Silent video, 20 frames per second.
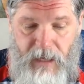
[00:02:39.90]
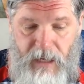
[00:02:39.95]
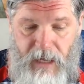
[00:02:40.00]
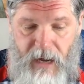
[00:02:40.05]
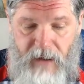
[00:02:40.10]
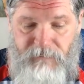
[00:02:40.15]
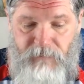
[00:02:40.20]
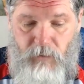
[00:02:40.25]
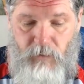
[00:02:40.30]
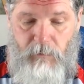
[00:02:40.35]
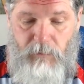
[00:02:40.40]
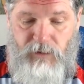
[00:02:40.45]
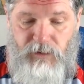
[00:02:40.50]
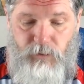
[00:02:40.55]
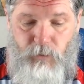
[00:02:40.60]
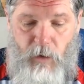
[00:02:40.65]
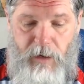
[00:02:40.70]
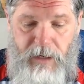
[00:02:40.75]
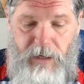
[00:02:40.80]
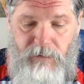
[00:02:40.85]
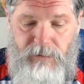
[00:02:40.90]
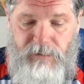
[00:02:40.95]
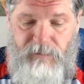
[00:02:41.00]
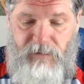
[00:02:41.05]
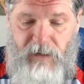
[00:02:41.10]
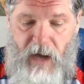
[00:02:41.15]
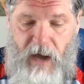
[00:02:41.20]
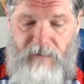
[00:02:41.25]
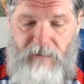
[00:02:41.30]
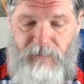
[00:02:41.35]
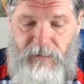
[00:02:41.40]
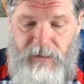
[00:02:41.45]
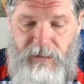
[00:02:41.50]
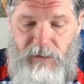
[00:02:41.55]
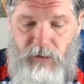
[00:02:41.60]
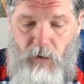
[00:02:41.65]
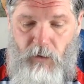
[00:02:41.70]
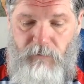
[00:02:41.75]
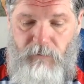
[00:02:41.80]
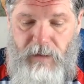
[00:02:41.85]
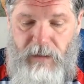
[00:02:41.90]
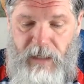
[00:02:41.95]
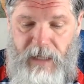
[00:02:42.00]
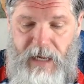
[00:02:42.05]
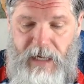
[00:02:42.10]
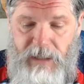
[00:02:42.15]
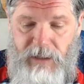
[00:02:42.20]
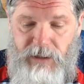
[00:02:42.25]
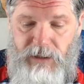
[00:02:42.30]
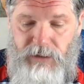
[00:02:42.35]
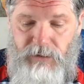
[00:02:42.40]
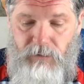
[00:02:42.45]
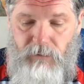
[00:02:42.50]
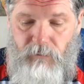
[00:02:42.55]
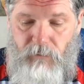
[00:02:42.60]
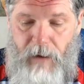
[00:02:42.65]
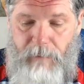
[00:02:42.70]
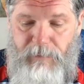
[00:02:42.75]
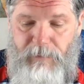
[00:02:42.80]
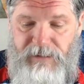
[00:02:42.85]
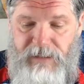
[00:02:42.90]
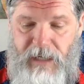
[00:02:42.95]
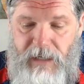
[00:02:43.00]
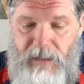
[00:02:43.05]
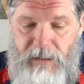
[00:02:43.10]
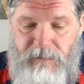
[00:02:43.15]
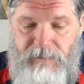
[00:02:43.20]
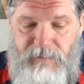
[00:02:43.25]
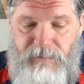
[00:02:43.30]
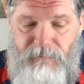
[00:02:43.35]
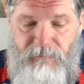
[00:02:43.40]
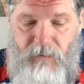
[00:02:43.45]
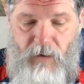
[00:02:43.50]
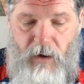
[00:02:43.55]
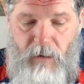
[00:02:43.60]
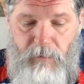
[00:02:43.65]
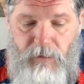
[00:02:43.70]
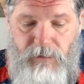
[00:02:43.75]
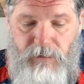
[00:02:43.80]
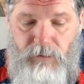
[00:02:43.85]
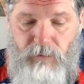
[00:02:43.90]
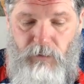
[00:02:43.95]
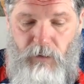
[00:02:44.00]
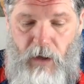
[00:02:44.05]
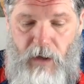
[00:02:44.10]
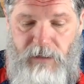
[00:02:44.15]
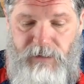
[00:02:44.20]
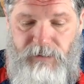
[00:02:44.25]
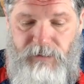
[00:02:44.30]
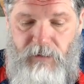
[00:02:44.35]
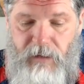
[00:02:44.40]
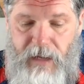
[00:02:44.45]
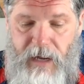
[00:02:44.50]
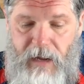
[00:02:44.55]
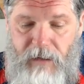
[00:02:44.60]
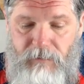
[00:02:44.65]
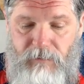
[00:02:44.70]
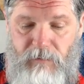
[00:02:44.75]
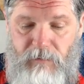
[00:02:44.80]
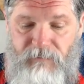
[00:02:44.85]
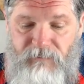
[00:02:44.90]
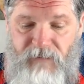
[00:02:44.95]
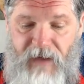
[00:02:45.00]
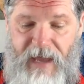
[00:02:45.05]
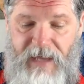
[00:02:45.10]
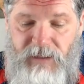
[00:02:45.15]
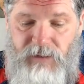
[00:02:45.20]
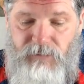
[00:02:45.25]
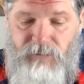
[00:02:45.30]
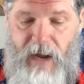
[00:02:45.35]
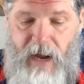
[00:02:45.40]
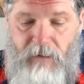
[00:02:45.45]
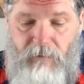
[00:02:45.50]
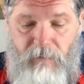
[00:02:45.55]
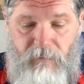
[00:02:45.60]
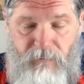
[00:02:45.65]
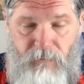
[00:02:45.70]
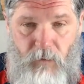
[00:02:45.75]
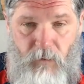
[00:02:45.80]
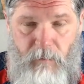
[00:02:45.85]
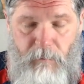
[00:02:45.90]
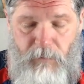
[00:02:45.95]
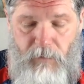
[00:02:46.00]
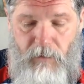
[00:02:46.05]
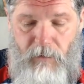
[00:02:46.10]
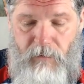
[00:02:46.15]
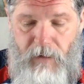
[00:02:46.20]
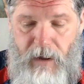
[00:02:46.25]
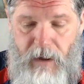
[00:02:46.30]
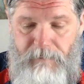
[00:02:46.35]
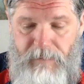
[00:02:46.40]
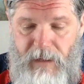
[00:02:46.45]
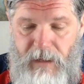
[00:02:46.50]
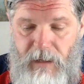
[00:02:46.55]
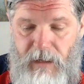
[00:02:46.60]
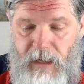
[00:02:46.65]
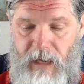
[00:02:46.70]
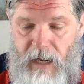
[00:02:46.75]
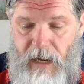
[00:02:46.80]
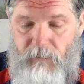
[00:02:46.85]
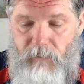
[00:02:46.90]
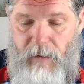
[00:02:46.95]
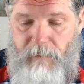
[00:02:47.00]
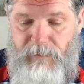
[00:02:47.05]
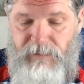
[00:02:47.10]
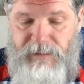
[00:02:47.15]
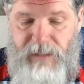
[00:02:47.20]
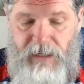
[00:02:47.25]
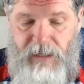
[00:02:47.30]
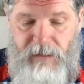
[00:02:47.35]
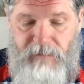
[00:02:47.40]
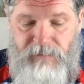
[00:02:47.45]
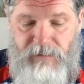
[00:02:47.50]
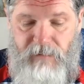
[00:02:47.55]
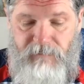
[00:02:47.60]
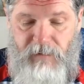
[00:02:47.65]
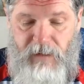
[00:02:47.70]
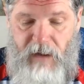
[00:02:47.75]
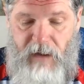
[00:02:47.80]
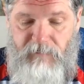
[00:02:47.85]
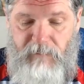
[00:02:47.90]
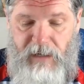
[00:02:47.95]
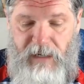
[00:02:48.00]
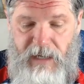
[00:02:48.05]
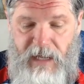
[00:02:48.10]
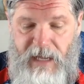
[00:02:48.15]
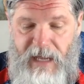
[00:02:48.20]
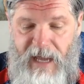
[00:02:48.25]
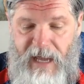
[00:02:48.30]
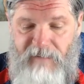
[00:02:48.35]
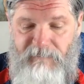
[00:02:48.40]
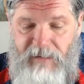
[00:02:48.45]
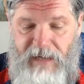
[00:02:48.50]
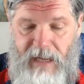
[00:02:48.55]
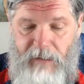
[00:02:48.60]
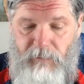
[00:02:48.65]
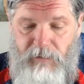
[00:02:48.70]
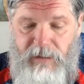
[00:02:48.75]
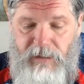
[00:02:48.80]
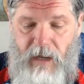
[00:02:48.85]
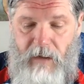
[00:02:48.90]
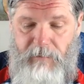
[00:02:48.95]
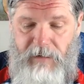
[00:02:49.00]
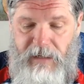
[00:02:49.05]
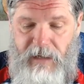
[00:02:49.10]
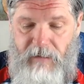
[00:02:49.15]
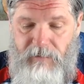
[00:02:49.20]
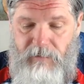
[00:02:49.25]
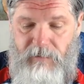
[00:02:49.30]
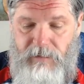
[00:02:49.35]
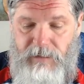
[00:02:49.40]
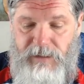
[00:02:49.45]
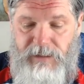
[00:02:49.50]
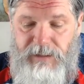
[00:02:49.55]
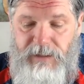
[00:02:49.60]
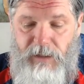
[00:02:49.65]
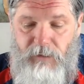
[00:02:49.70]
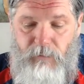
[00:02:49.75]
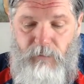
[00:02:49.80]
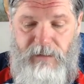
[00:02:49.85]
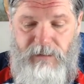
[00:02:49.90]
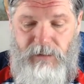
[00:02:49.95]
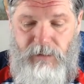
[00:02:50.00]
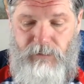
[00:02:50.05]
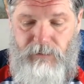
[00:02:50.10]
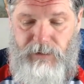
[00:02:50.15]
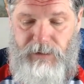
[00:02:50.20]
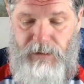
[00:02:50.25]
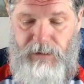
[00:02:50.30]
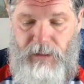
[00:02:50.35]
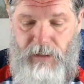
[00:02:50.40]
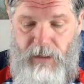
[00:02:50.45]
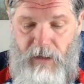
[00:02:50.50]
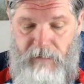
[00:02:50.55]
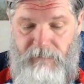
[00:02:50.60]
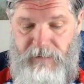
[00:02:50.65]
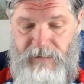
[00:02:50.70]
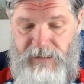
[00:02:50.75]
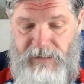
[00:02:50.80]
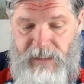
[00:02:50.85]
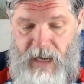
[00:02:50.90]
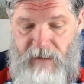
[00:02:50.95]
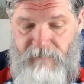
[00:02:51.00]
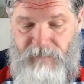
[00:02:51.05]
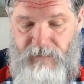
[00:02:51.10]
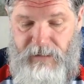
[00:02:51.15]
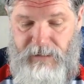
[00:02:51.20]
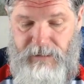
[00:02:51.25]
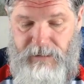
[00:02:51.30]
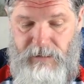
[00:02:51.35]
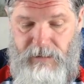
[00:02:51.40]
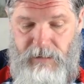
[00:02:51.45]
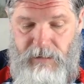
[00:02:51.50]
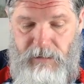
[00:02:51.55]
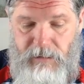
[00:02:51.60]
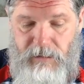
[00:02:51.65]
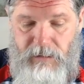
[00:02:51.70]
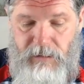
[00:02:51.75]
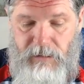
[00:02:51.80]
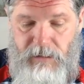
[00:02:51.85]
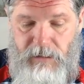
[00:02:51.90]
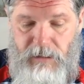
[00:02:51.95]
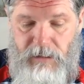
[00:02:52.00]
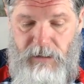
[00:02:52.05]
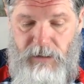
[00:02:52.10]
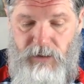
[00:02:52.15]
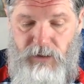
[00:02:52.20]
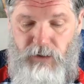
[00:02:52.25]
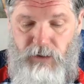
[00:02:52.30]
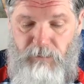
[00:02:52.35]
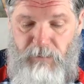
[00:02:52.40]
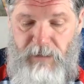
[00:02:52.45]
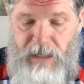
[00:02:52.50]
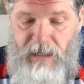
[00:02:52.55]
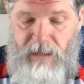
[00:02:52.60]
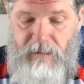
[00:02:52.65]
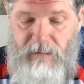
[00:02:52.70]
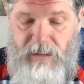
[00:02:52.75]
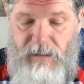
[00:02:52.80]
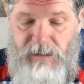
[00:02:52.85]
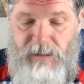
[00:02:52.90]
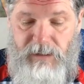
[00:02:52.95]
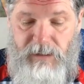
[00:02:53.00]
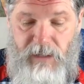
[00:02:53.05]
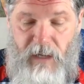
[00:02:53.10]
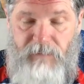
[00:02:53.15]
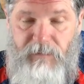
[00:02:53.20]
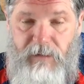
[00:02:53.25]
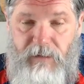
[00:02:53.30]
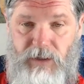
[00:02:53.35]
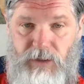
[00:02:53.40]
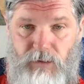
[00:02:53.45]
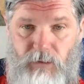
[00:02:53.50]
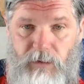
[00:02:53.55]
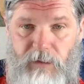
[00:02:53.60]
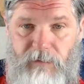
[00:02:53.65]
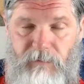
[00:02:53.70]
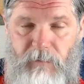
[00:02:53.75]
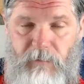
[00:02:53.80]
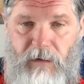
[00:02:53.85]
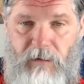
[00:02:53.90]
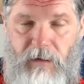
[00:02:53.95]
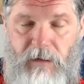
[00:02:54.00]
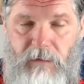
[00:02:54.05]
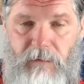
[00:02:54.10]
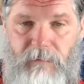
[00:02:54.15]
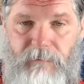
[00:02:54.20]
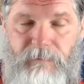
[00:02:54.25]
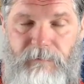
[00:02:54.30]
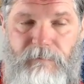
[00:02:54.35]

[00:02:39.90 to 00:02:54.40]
After almost 20 years of conflict over the land issue, representatives of farmers who lost their land through the fast-track reform program and representatives of government have been able to come together to see a resolution of this conflict. To me, this is nothing short of a miracle.